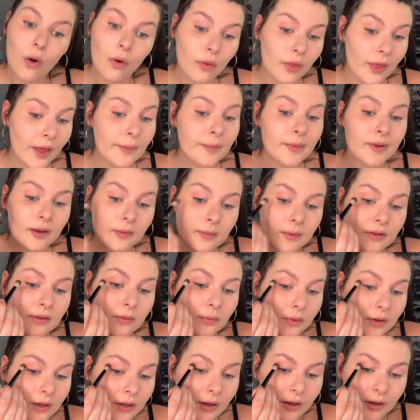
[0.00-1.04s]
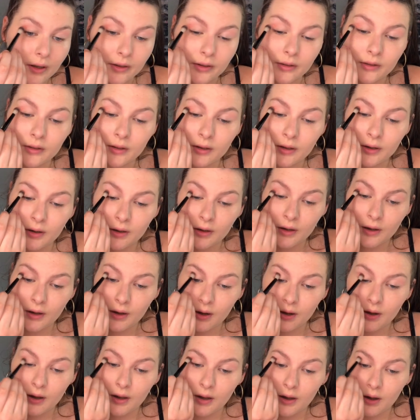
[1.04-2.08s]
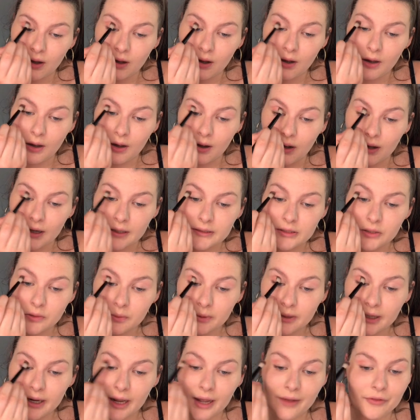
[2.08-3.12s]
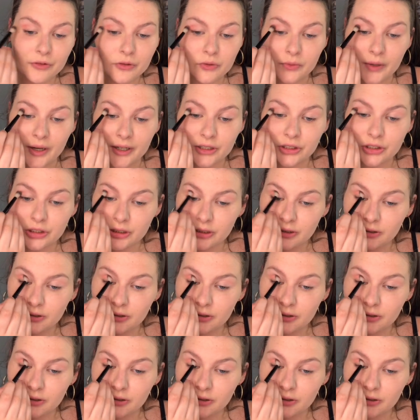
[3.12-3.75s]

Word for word: That pigment's pretty good. I don't really have a direction.